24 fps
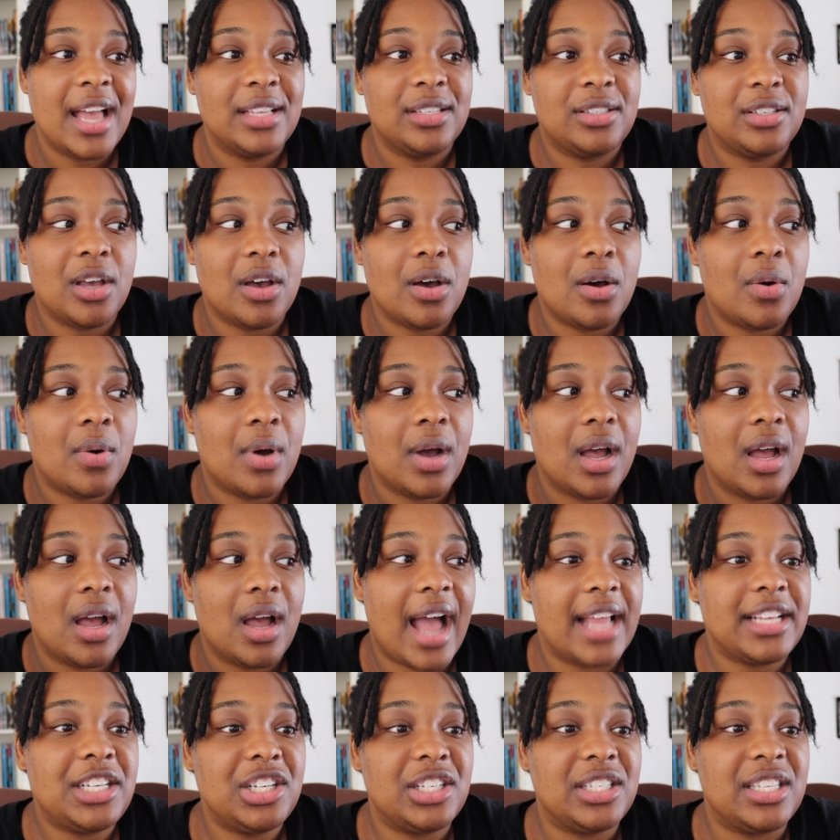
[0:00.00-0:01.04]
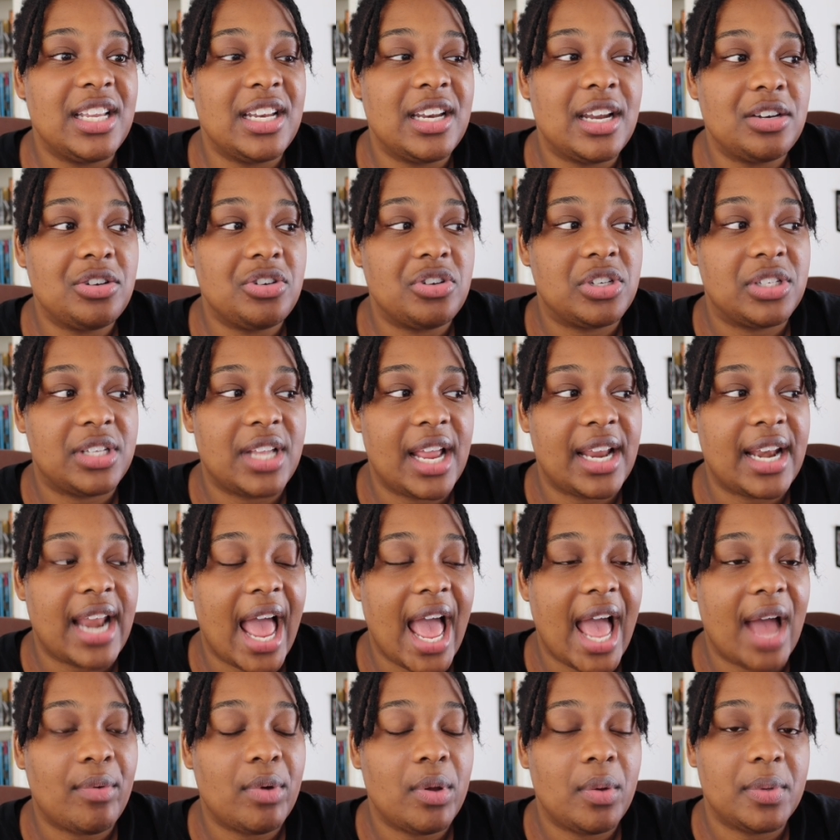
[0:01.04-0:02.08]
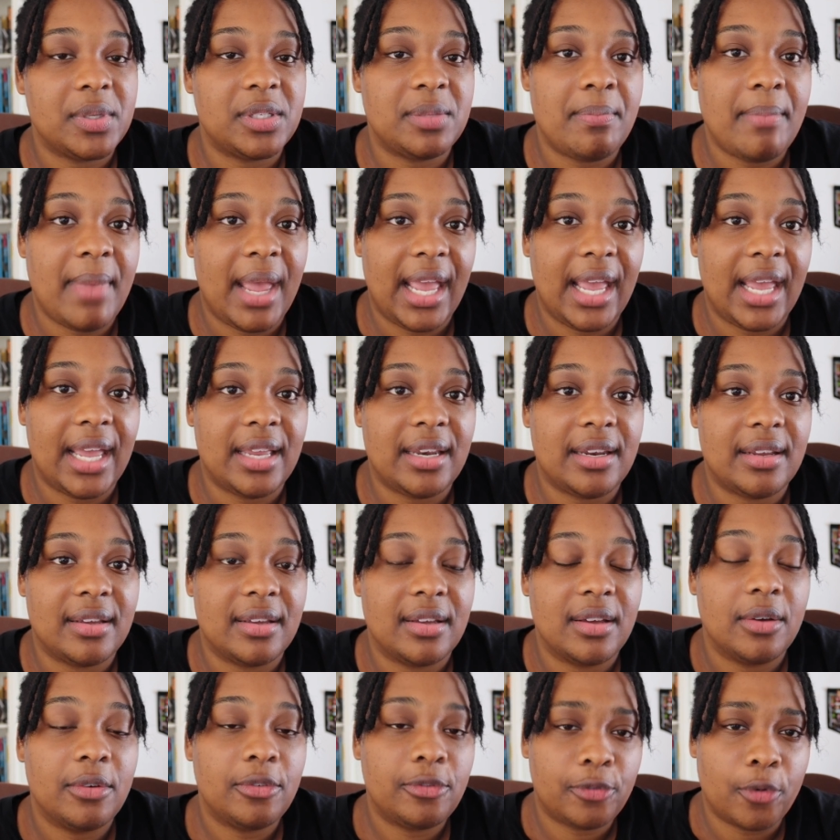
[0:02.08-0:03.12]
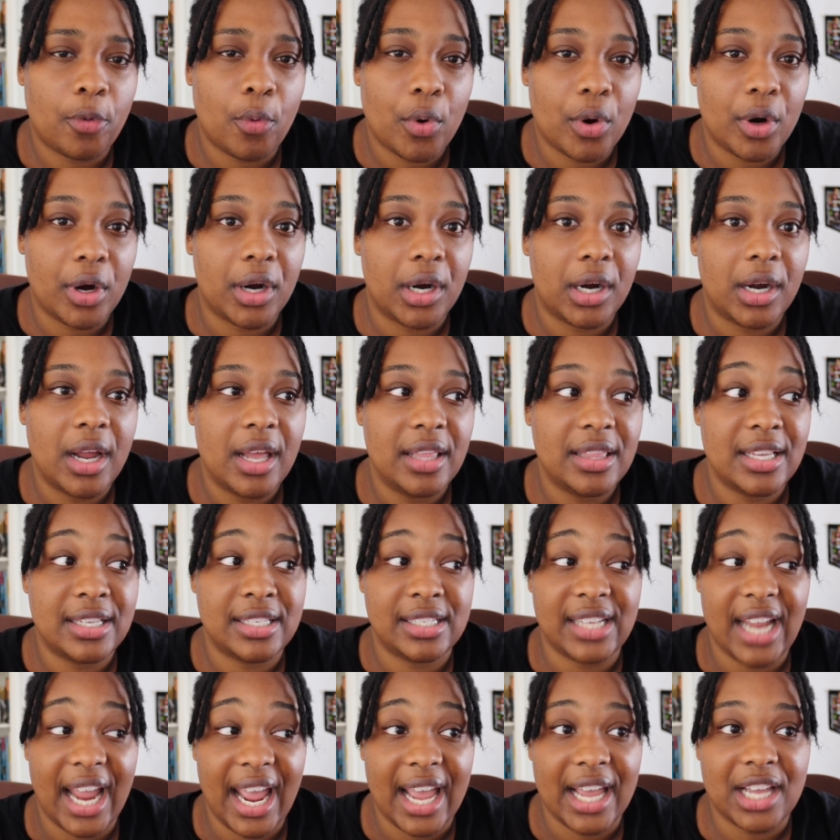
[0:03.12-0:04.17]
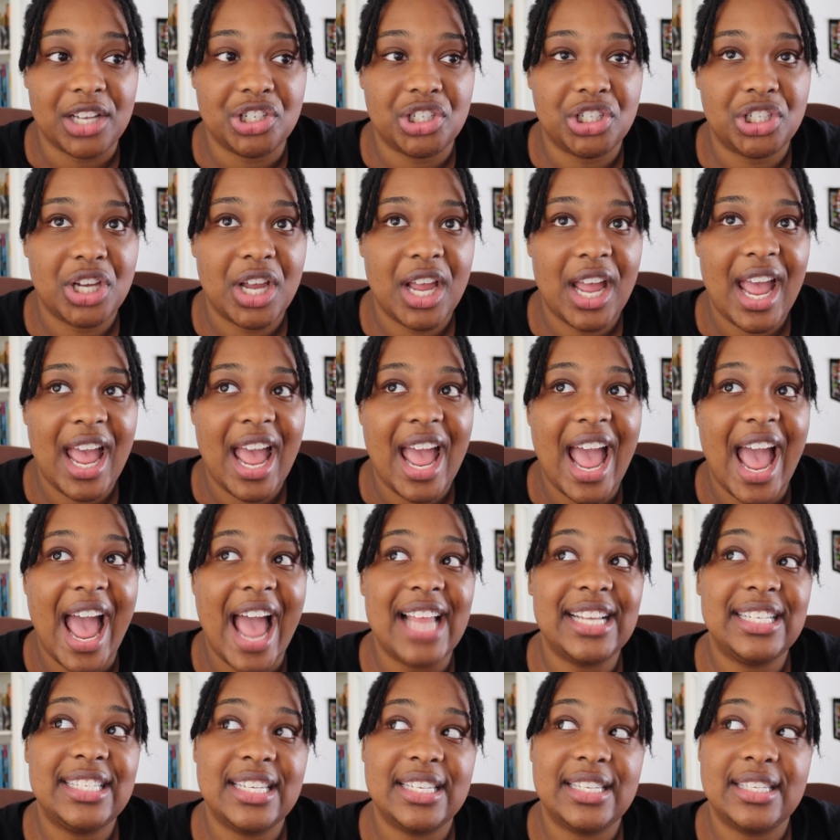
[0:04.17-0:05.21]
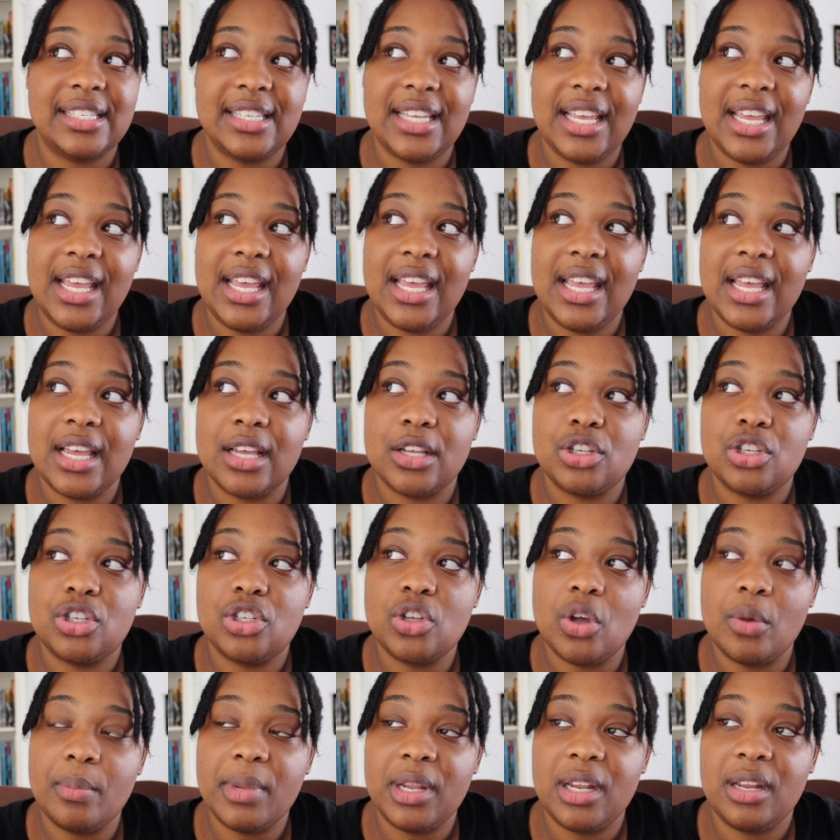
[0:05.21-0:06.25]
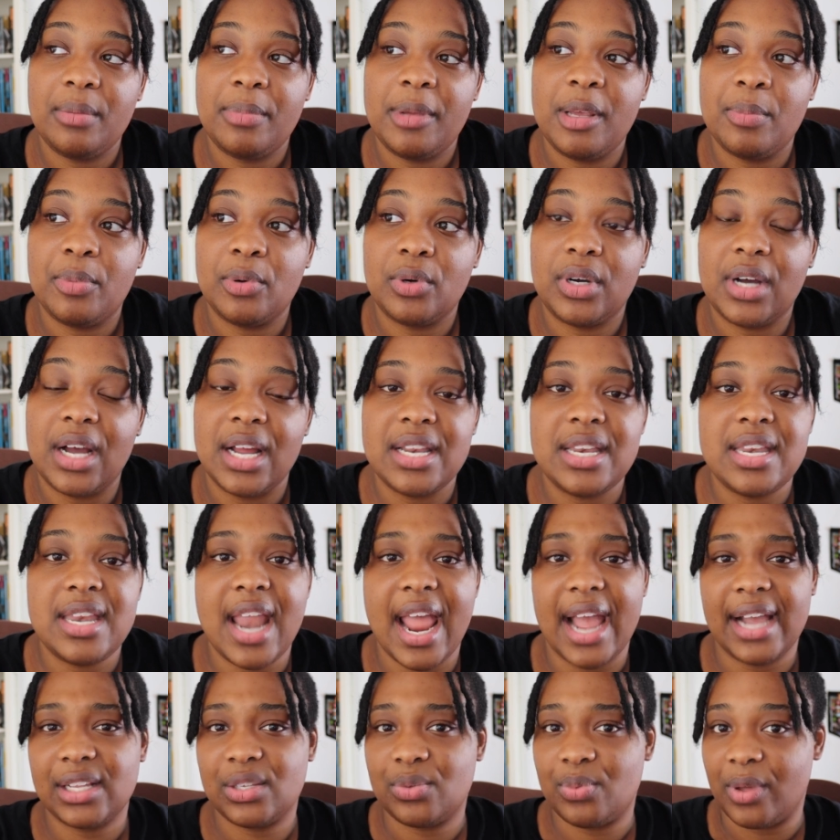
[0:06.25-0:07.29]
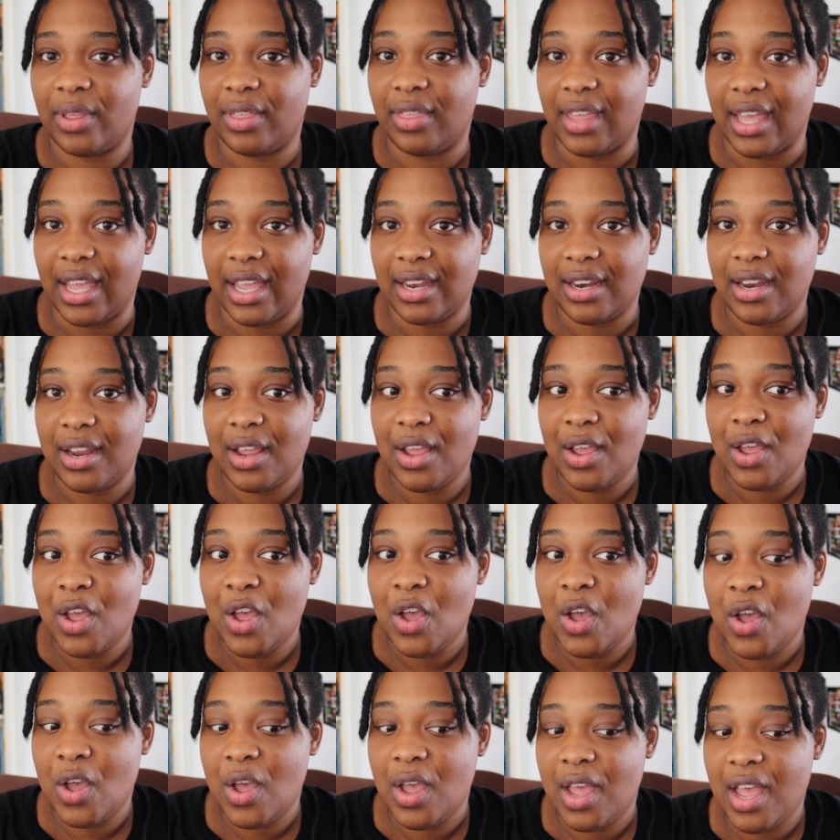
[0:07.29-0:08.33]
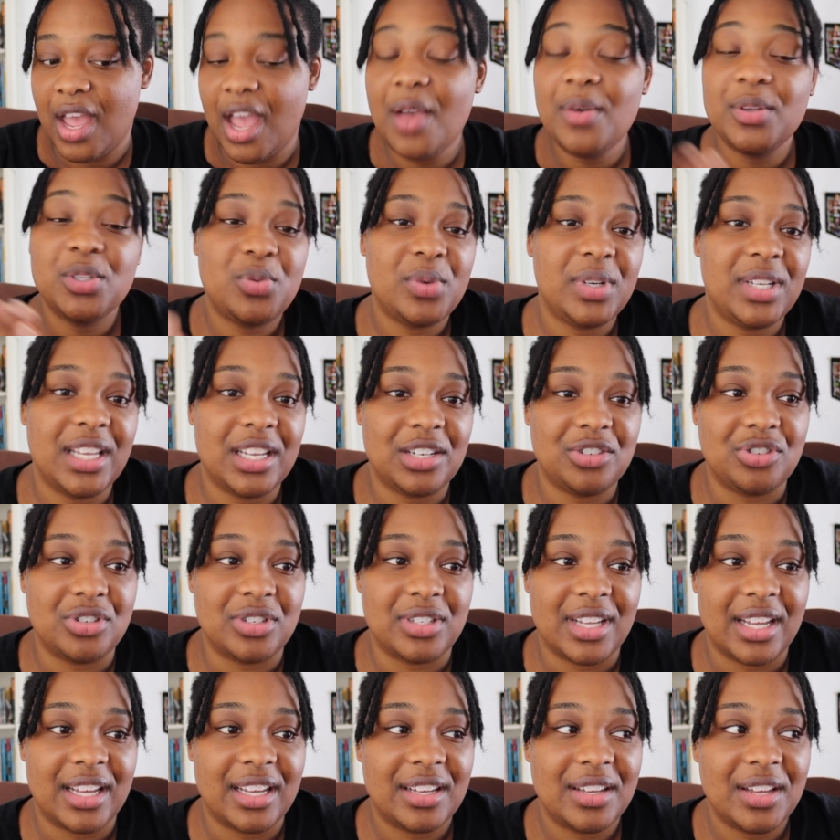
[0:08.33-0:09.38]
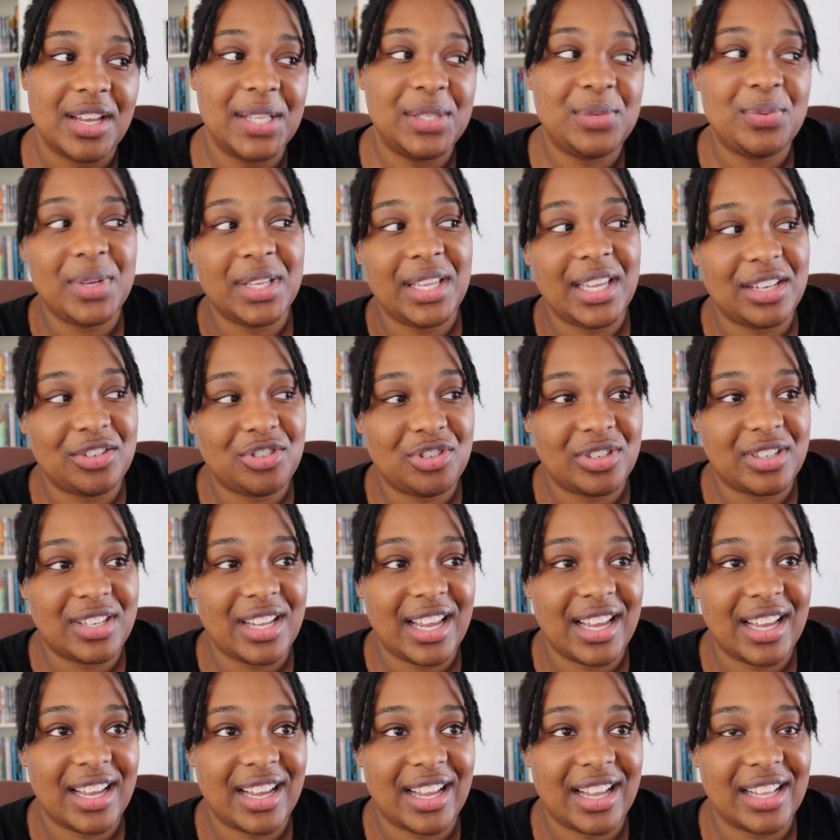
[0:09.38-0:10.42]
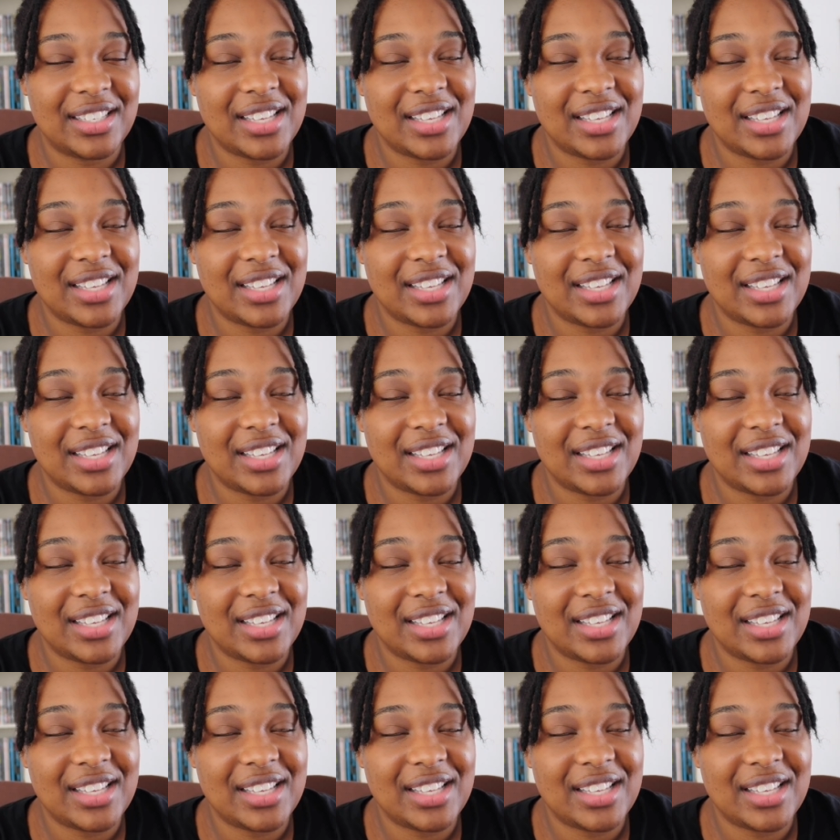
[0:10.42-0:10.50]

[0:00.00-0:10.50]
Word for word: So I just didn't understand how it was made for the stage, and to see so many people connect with it, it was really interesting. It's really interesting.